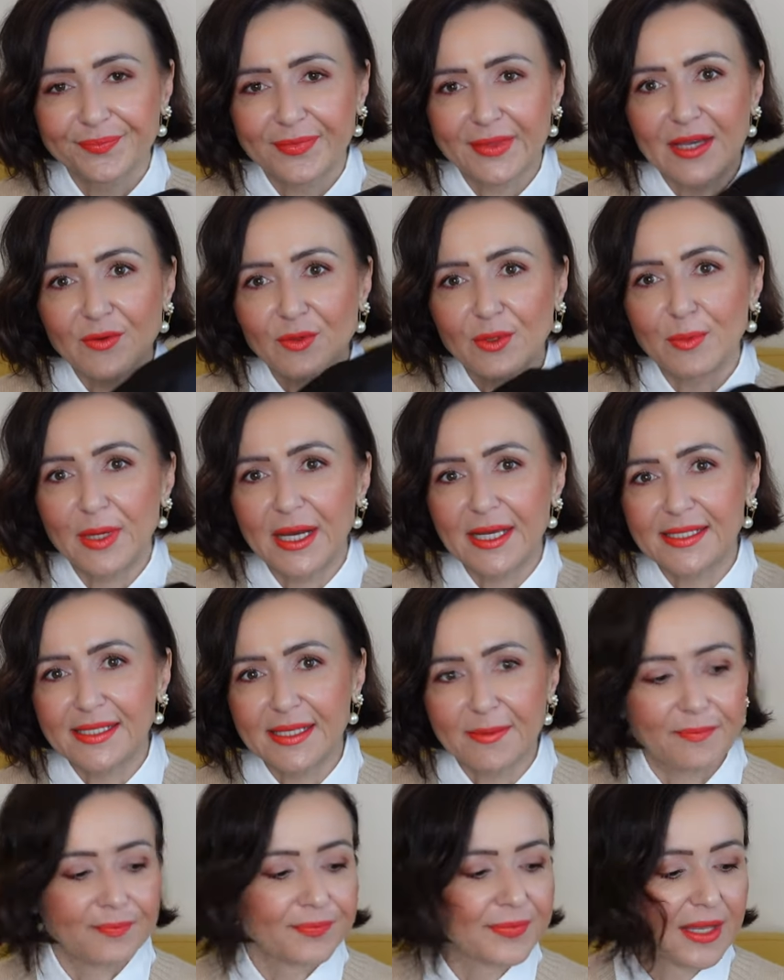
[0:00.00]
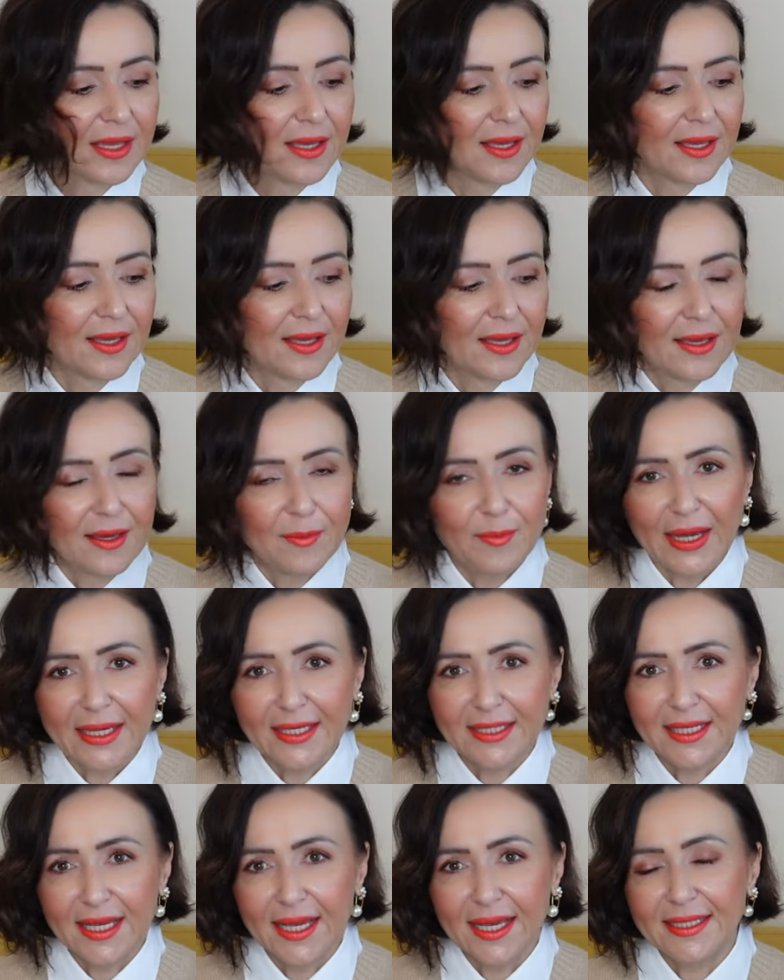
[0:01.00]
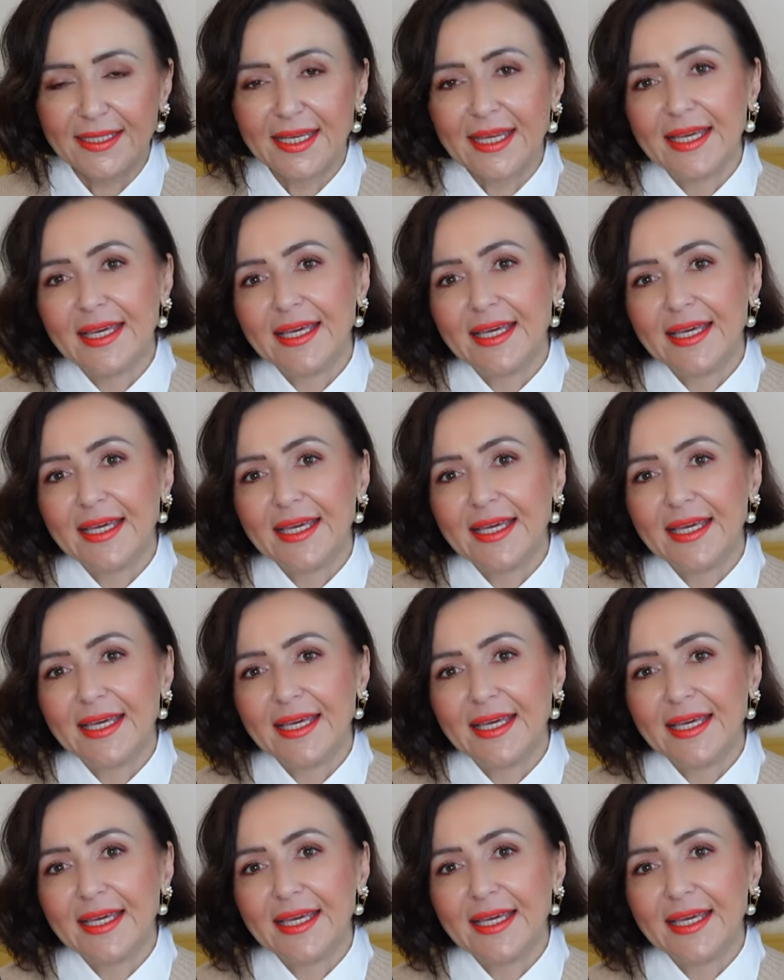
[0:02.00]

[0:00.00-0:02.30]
I will buy some bucket hat.